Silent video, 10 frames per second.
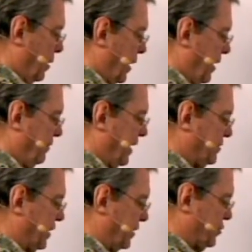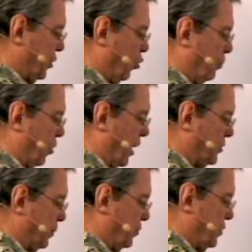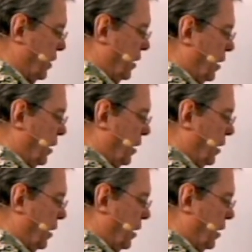even as thy soul prospers.